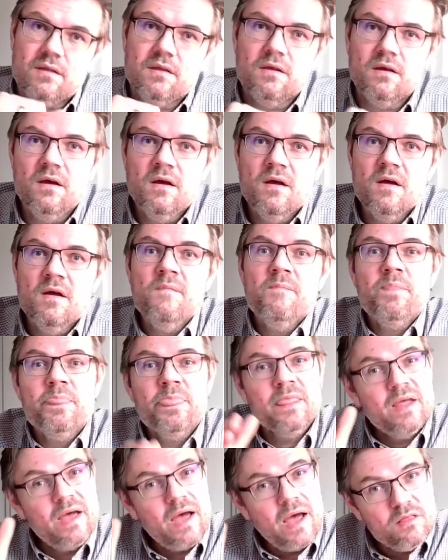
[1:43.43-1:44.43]
Yeah?
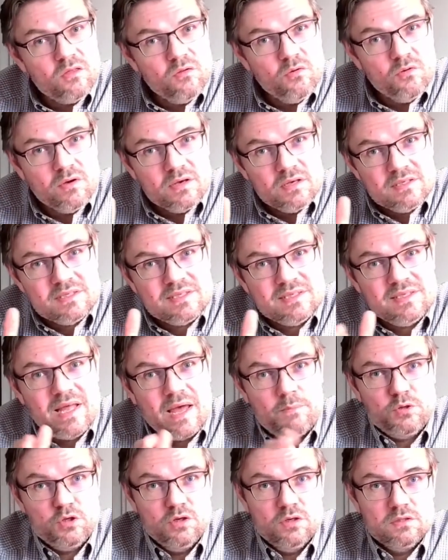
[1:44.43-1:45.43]
I took
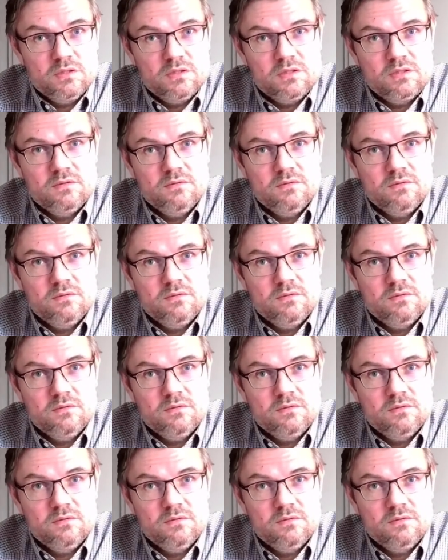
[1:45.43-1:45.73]
snapshots.